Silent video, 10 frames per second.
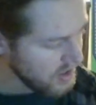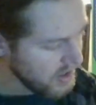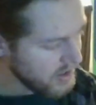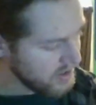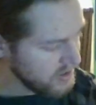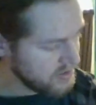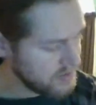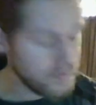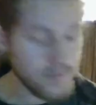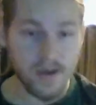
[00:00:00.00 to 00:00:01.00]

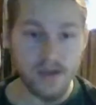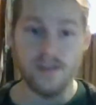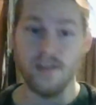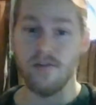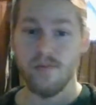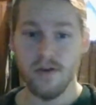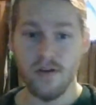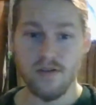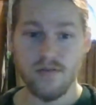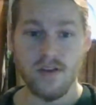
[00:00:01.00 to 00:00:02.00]
And back to this
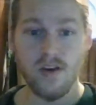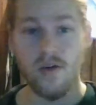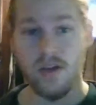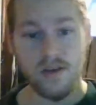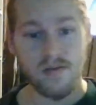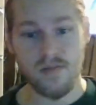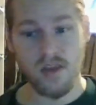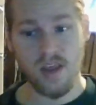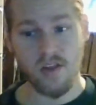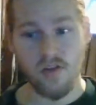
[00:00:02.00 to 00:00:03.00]
book, it
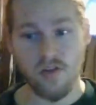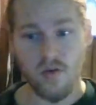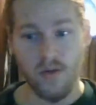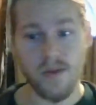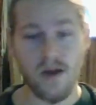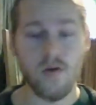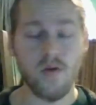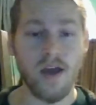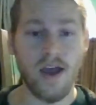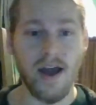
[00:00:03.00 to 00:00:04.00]
tells you
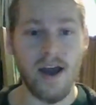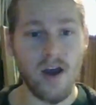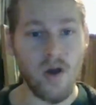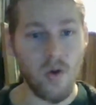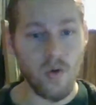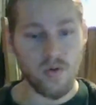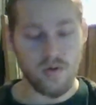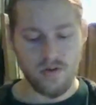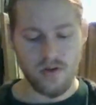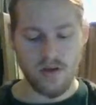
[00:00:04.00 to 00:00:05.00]
about how
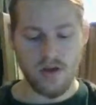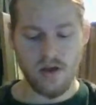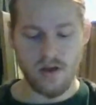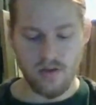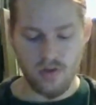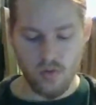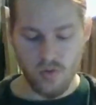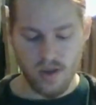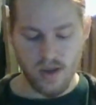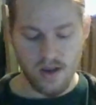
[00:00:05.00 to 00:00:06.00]
you
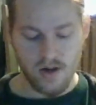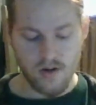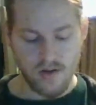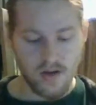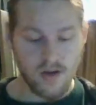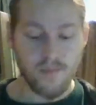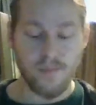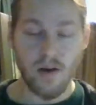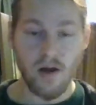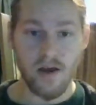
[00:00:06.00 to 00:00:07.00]
can
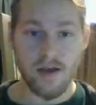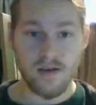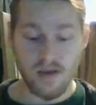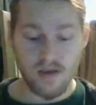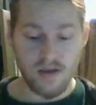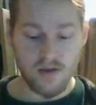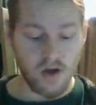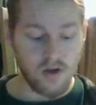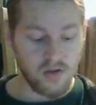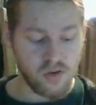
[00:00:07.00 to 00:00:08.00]
buy a
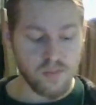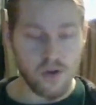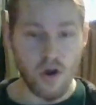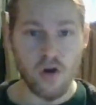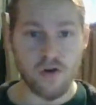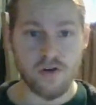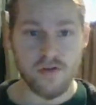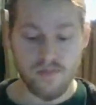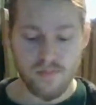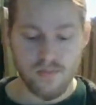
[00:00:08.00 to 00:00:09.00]
custom cart.
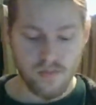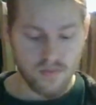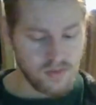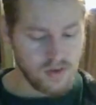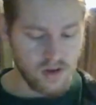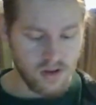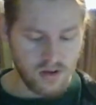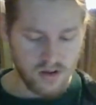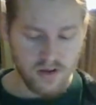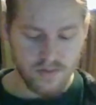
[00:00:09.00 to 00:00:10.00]

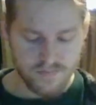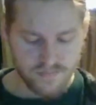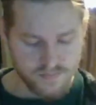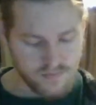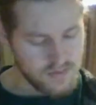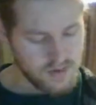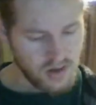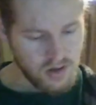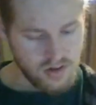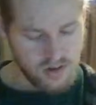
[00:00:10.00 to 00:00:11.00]
Um,
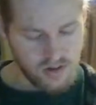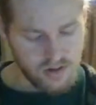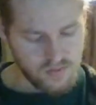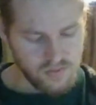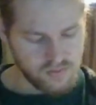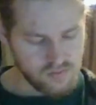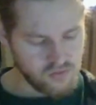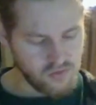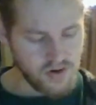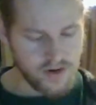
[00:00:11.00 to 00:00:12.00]
I will
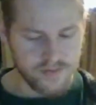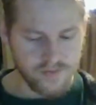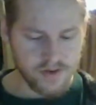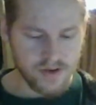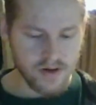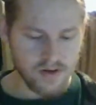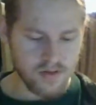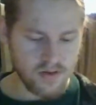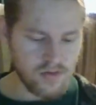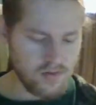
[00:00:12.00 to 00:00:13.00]
try and find
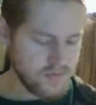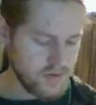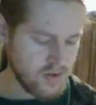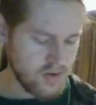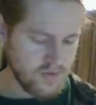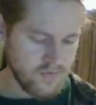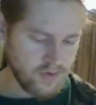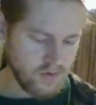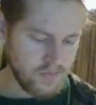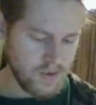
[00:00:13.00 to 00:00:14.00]
the
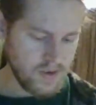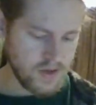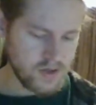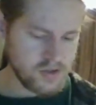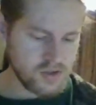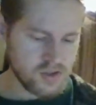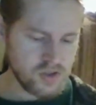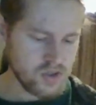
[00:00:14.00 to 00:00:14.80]
specific page